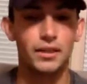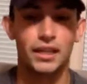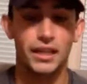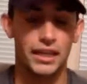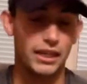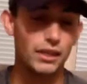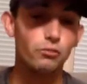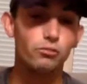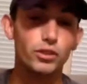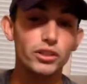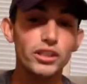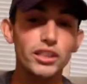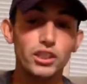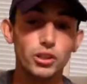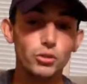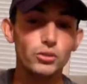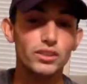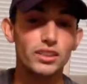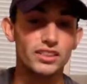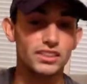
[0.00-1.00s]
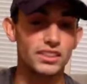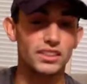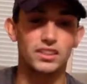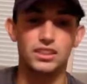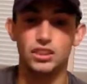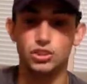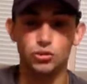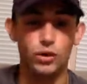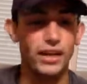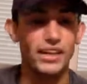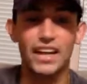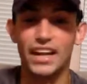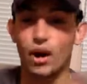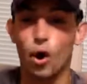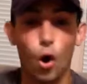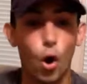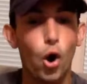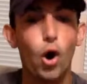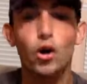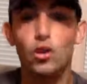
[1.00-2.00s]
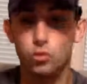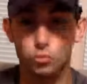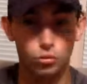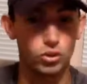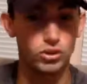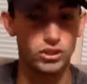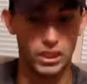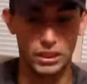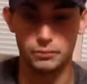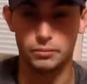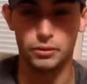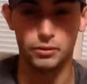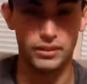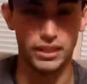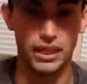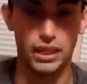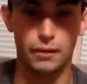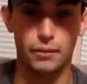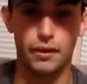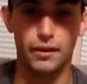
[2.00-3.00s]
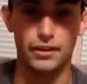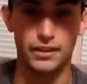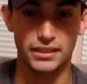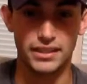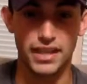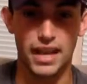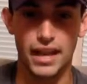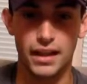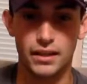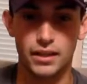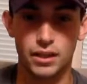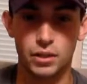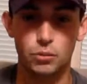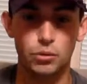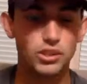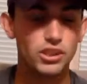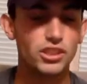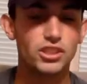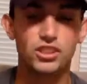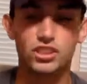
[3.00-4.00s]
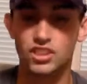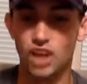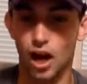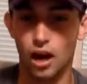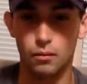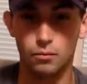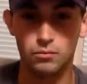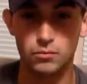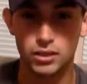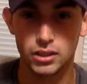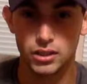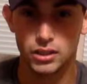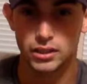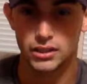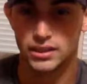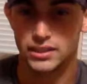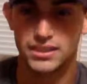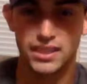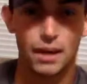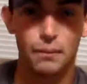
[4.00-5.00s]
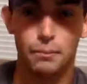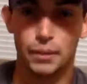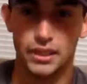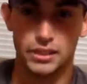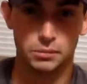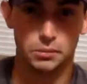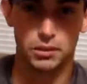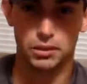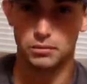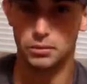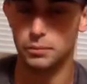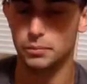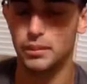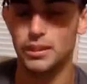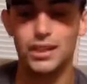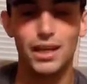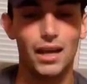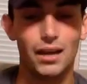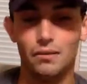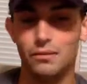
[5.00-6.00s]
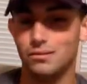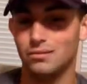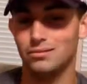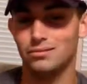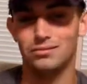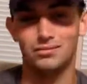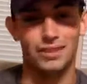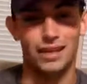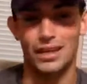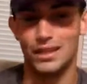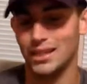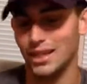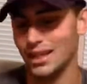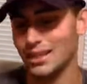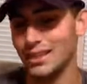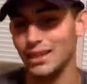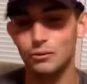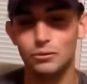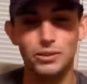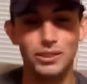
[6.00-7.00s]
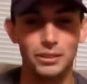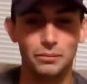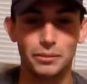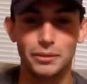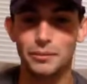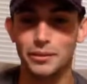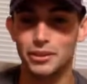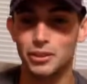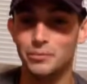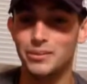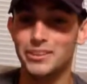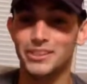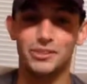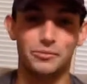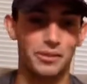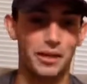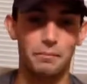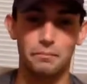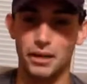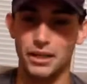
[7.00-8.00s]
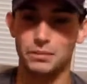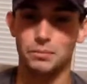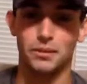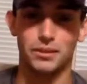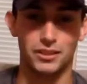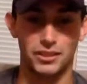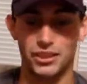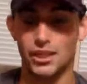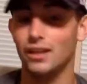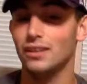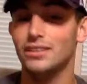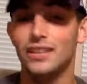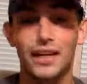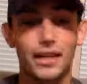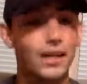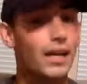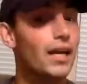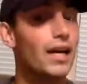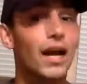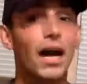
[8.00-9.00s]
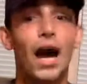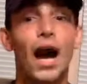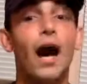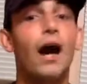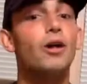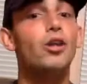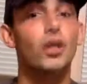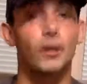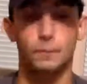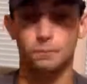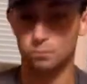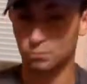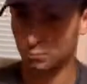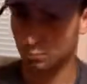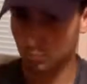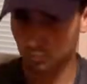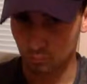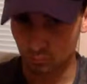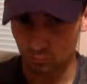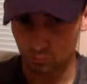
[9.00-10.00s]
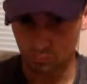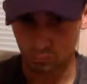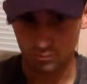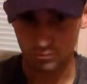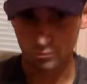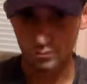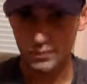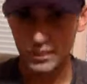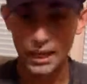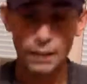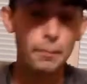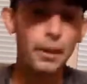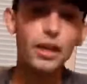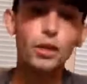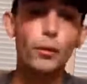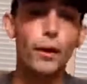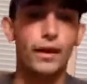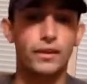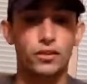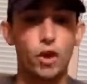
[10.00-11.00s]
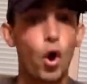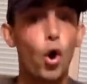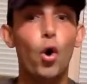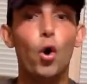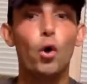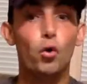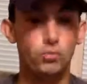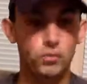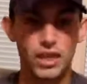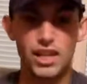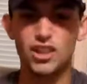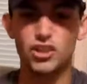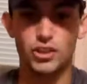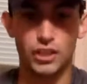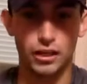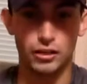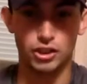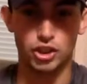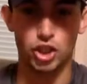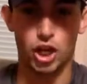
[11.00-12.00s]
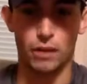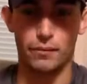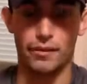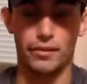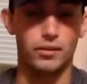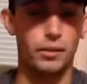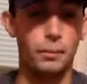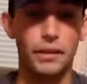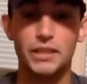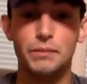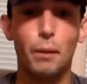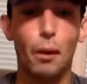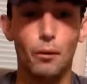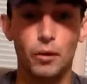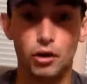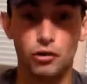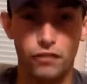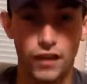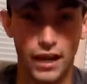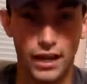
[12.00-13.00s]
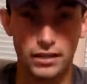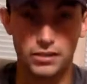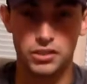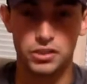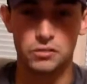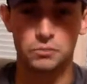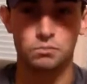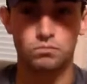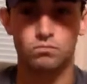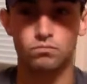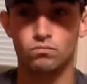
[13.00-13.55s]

he really used this season to try to get all the rules that he'd been thinking about in his head, which is dumb. It's not baseball to me. But again, I can't really complain about too much because we're getting baseball this year. Look. And by the way, the other thing I should talk about, the baseball with no fans,